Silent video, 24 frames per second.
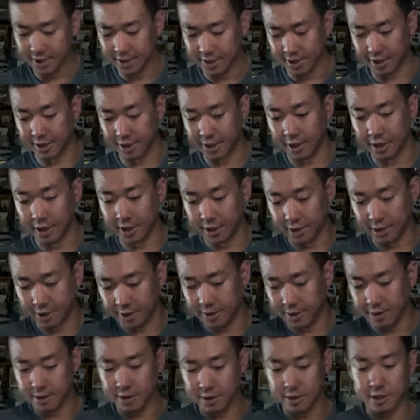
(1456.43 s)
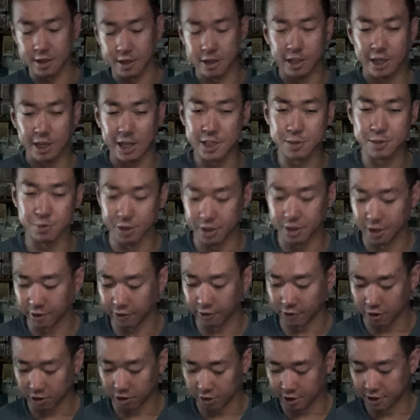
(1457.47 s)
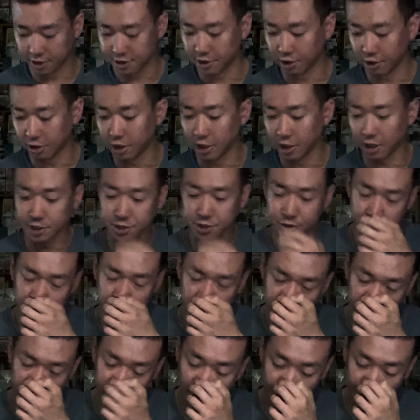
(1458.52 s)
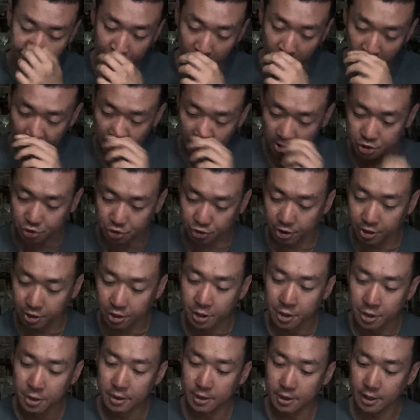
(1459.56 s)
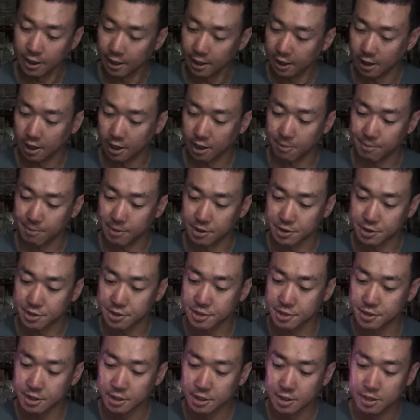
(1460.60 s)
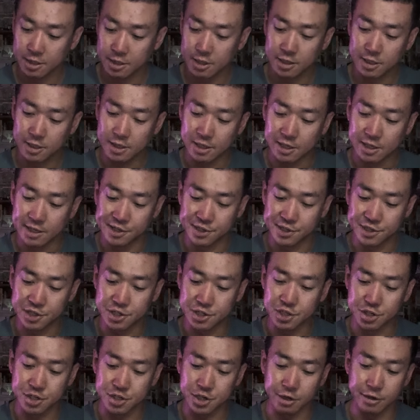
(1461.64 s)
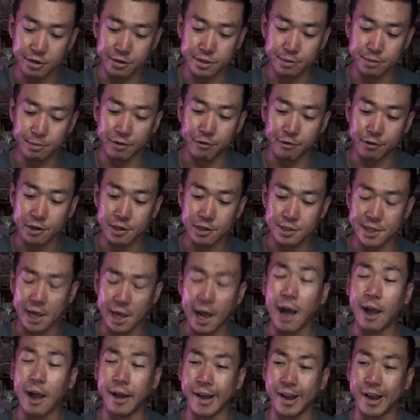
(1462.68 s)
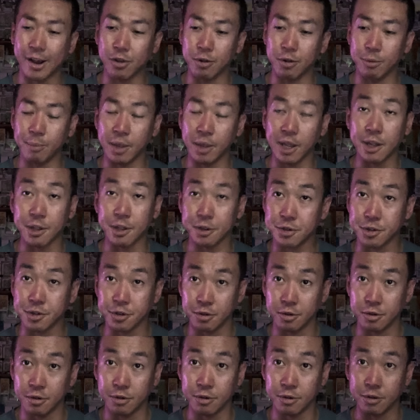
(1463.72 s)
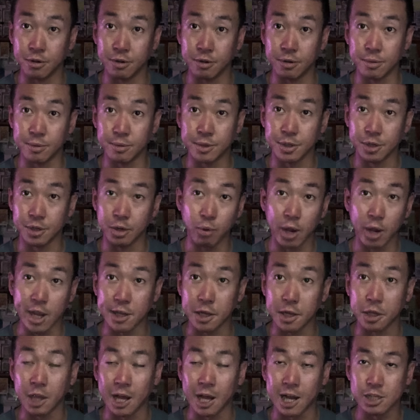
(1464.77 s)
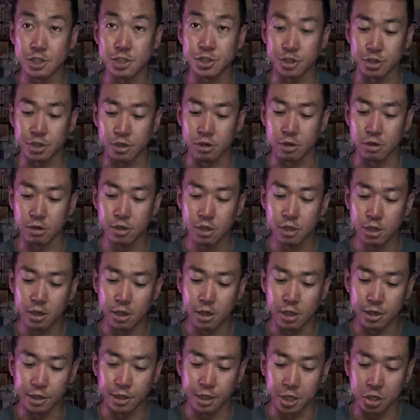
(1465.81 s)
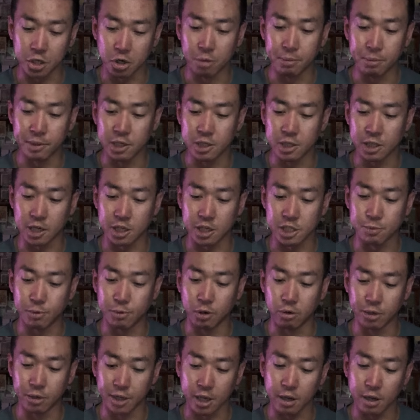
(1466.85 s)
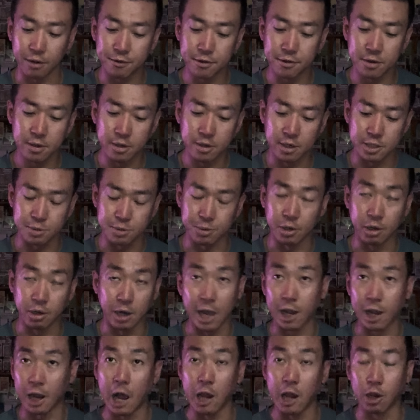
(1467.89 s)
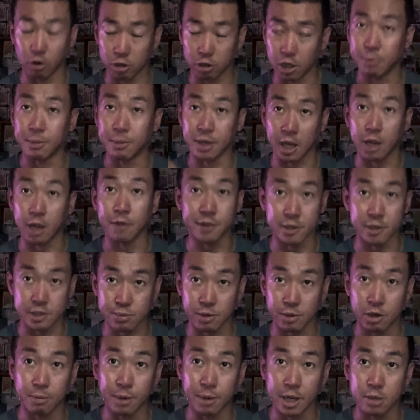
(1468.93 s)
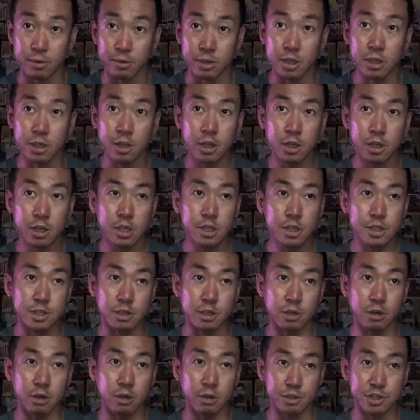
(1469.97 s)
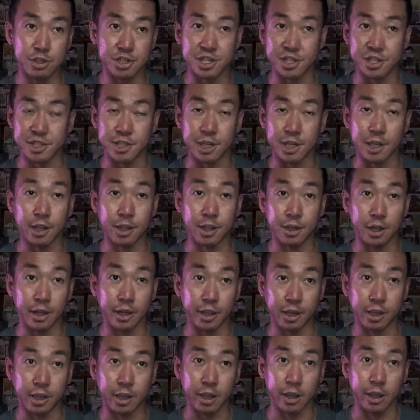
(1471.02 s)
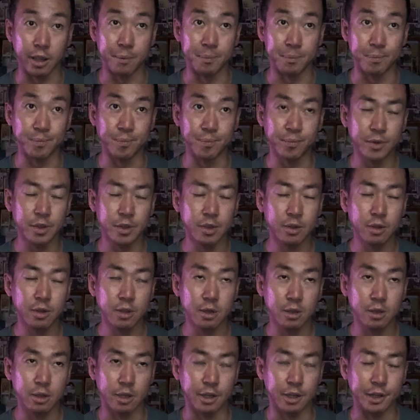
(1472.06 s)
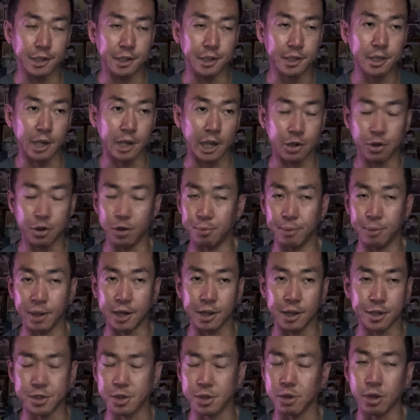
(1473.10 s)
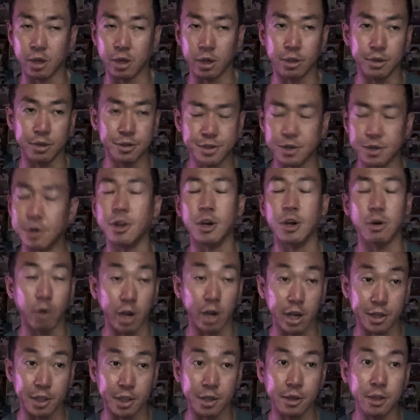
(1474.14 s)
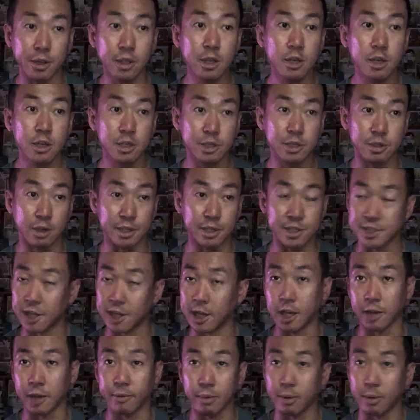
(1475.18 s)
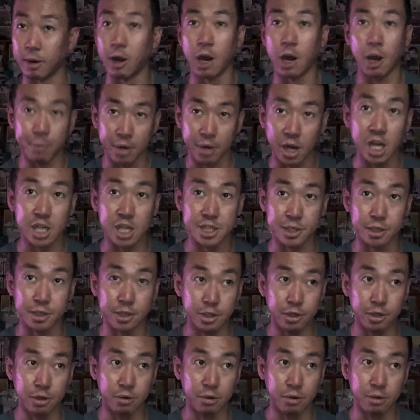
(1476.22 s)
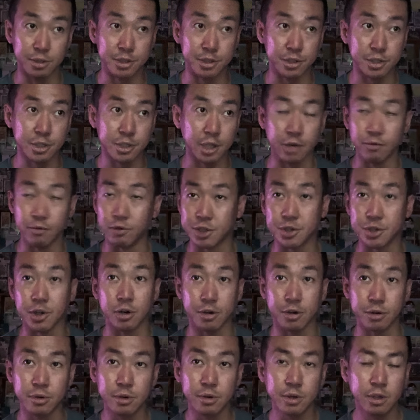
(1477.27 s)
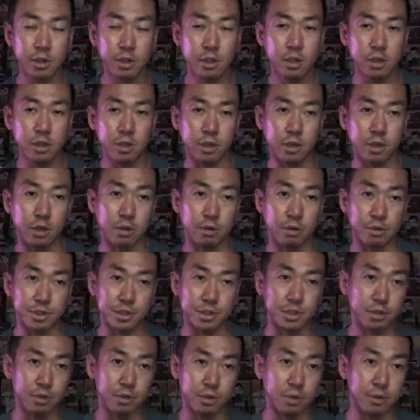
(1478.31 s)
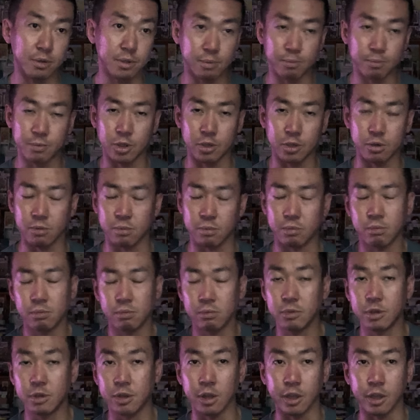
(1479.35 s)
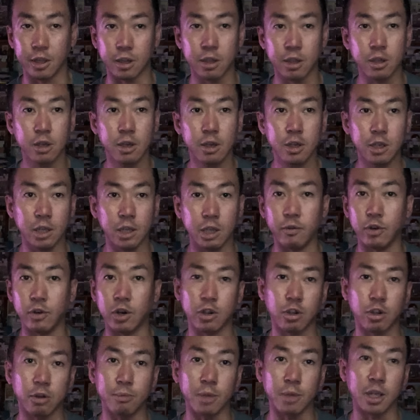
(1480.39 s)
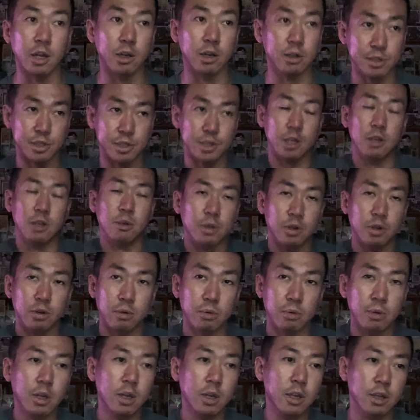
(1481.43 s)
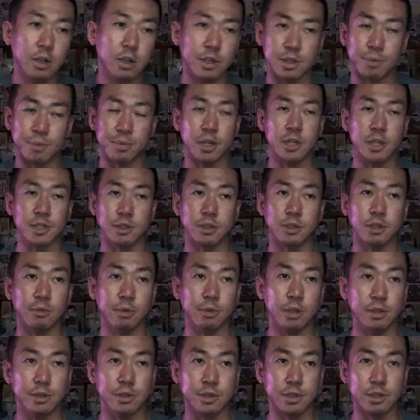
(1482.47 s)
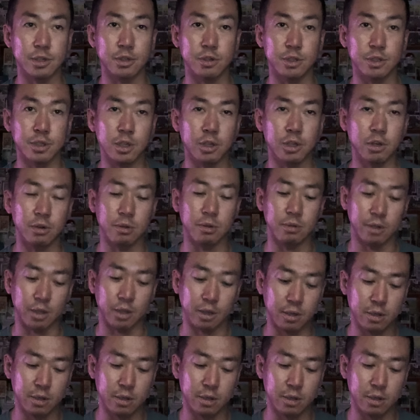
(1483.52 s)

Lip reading: And then the last one I got, it's not the one I bought actually. It's just a shout out to my friends that I couldn't make it to the wedding last year, and they got me like a small gift as well. I got them a gift as well, by the way. So just to say like I couldn't make it to their wedding, so I decided to give them a present, you know, just in return, you know, just to, you know, like even though I couldn't make it, I just said, you know, here's a present. I mean, just you know,